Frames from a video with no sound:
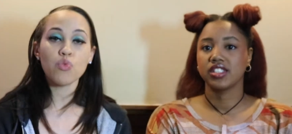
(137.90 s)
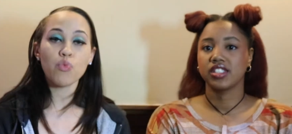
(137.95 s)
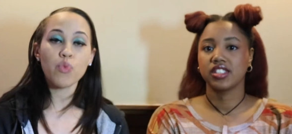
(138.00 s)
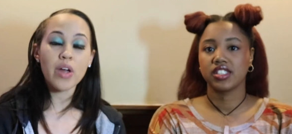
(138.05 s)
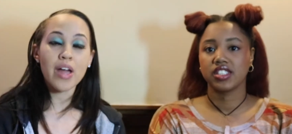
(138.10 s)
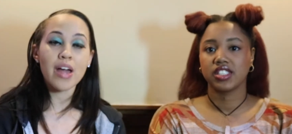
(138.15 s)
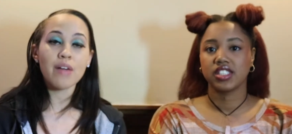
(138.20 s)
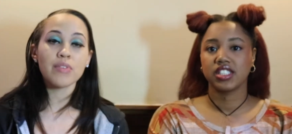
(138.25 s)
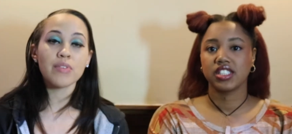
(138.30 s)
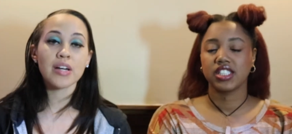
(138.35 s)

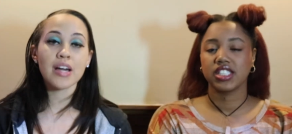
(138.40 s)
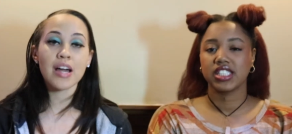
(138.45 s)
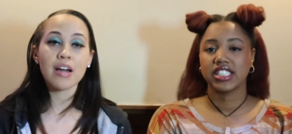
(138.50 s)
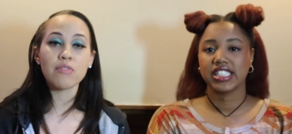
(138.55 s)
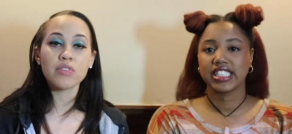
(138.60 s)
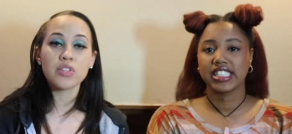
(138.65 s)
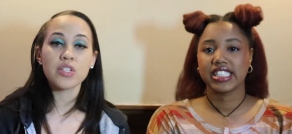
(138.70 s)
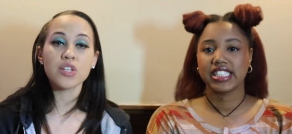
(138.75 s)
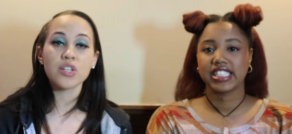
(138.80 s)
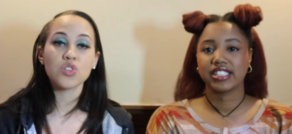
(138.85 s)
Speaker 1: We're having a
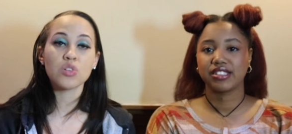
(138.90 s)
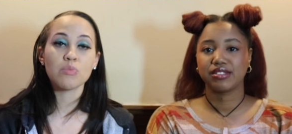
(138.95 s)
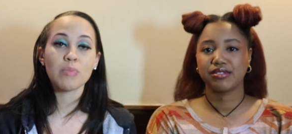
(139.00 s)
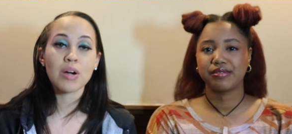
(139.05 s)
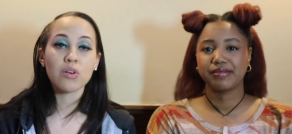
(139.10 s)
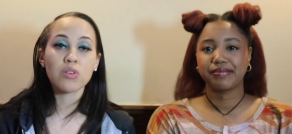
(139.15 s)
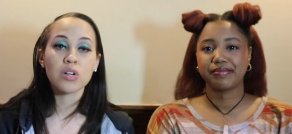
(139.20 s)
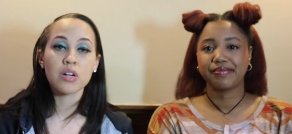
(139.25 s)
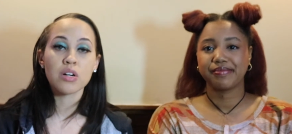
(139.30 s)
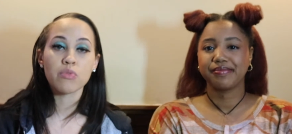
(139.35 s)
conversation
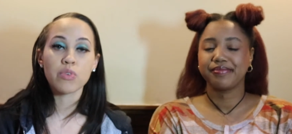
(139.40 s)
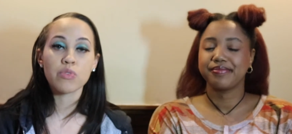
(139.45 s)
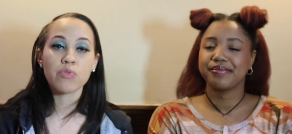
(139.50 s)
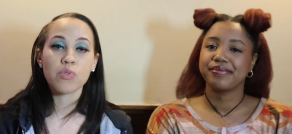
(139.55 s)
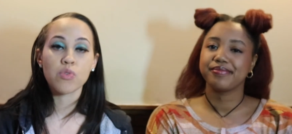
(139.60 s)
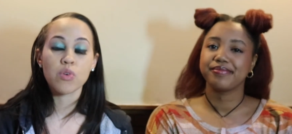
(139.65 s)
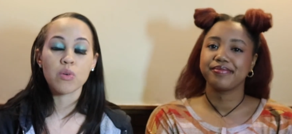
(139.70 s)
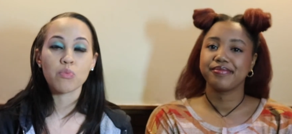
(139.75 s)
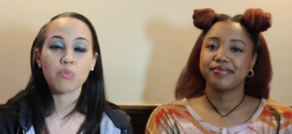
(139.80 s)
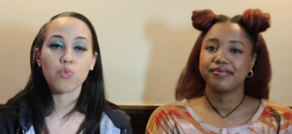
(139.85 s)
about gun
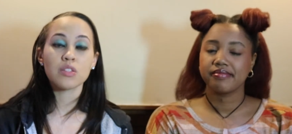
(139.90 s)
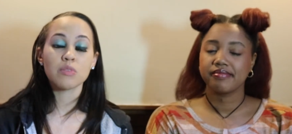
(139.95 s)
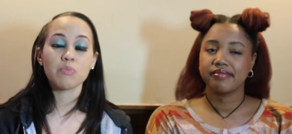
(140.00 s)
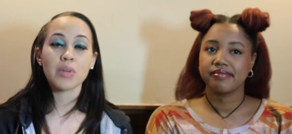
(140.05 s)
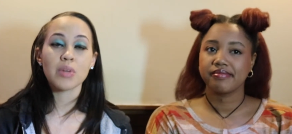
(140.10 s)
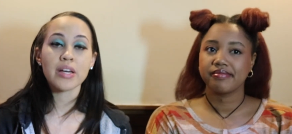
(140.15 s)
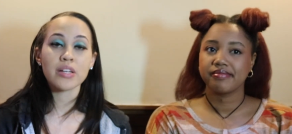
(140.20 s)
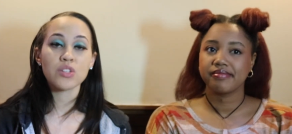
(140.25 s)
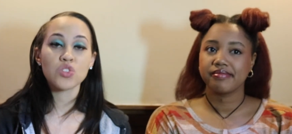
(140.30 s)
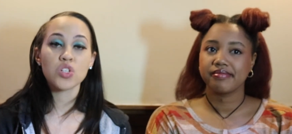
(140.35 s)
reform. The
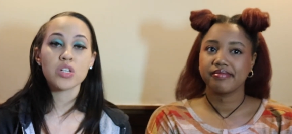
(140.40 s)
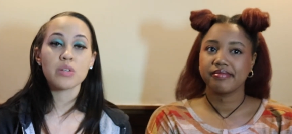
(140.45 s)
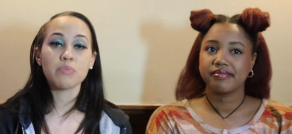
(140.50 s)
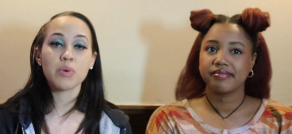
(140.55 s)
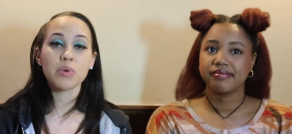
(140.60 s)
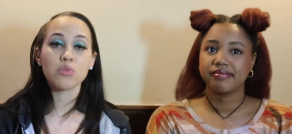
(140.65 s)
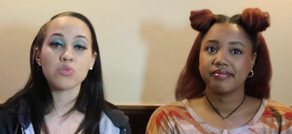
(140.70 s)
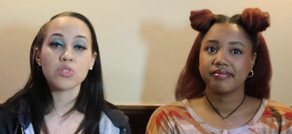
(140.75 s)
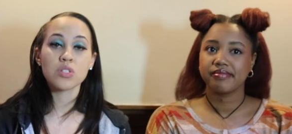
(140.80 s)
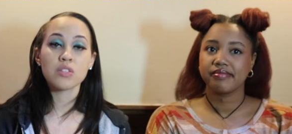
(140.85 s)
black
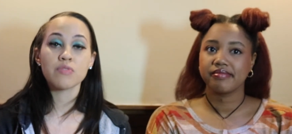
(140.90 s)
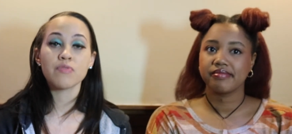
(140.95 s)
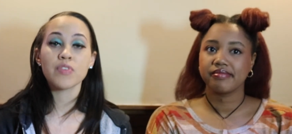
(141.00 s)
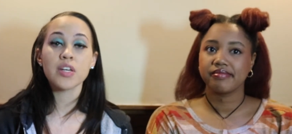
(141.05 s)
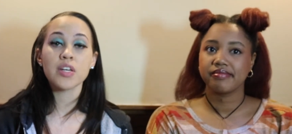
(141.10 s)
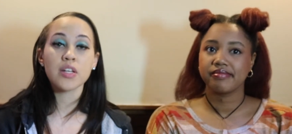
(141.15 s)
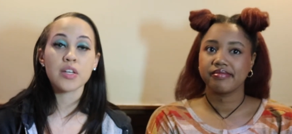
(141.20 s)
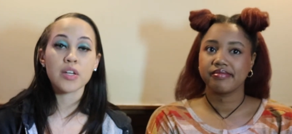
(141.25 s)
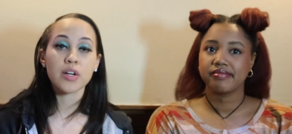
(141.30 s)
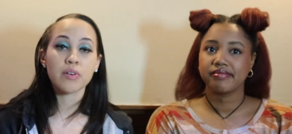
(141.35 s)
chick posts a
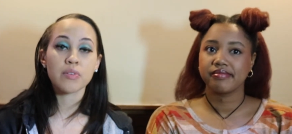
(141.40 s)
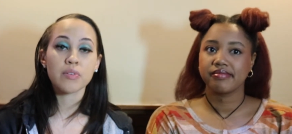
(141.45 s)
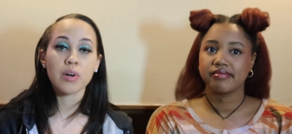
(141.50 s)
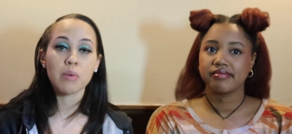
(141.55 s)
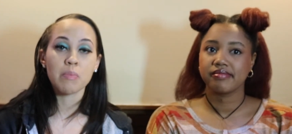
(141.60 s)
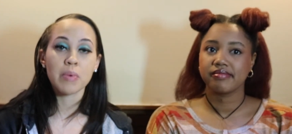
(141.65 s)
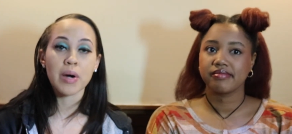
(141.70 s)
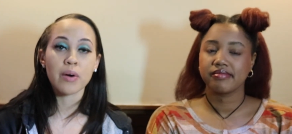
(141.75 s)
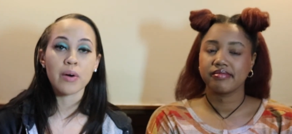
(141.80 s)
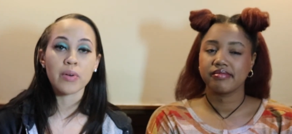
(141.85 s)
video
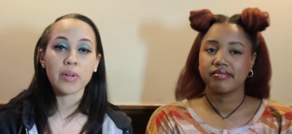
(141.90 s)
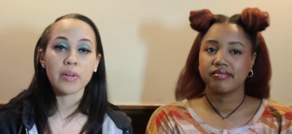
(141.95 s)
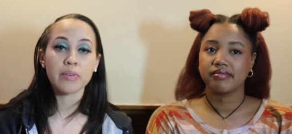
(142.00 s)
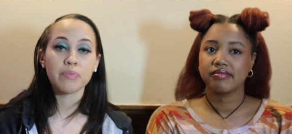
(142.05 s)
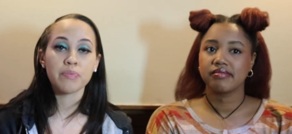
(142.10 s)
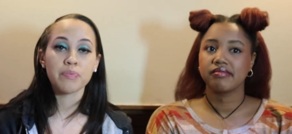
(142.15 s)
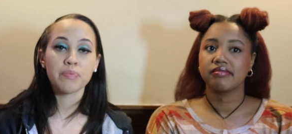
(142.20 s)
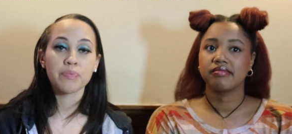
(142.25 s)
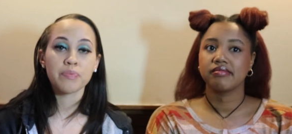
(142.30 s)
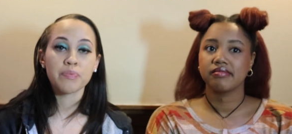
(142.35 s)
about it,